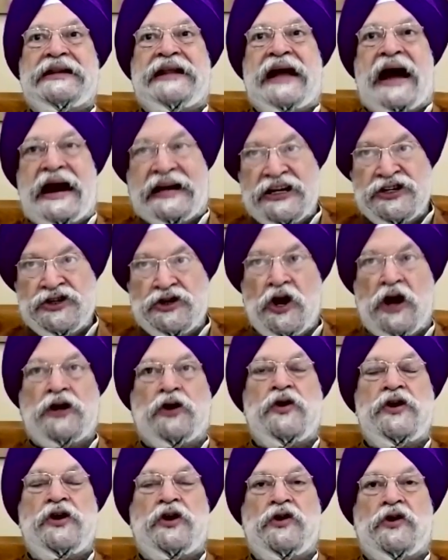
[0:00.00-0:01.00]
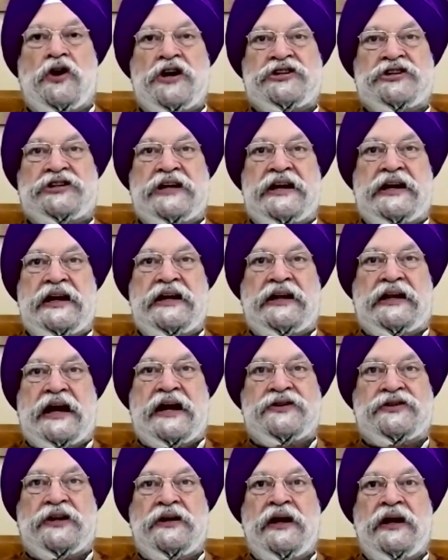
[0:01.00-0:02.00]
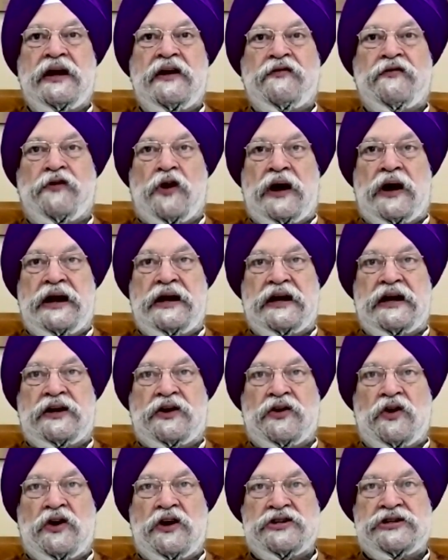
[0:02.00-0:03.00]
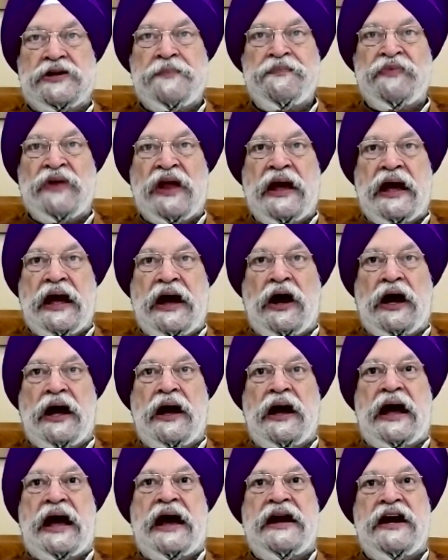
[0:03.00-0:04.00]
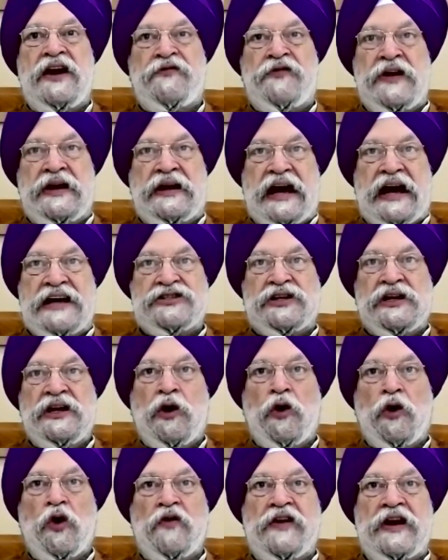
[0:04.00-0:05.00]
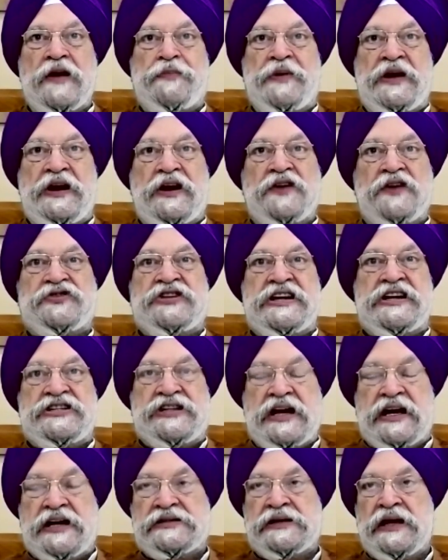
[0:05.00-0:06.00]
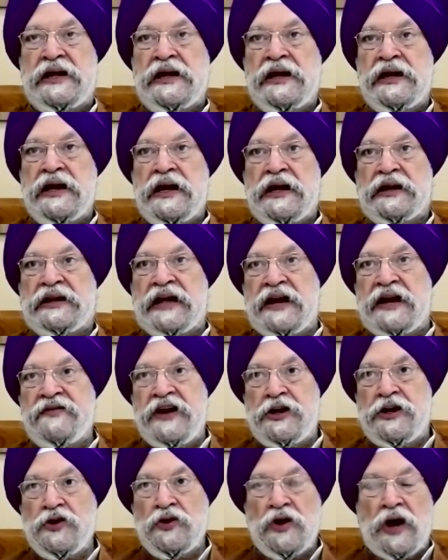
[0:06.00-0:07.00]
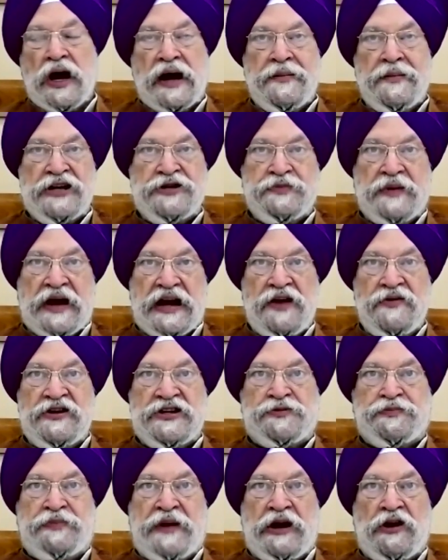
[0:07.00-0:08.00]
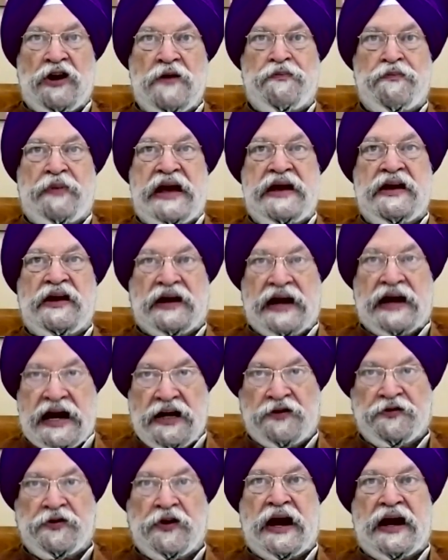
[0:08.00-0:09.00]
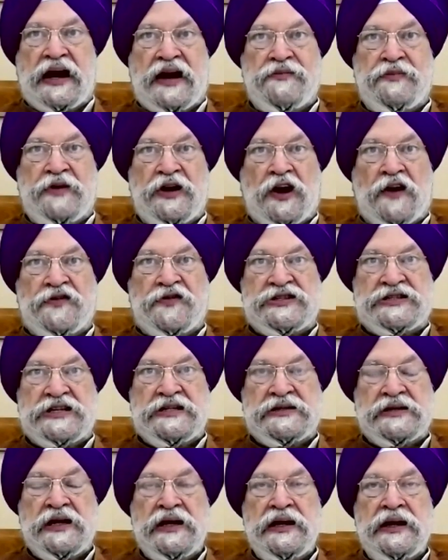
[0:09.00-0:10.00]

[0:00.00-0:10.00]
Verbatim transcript: That is not going to cost 13,400 crores. Uh, and if it does, over a period of six years, Tanvi, do you know how much money we spend on paying rent for our government offices?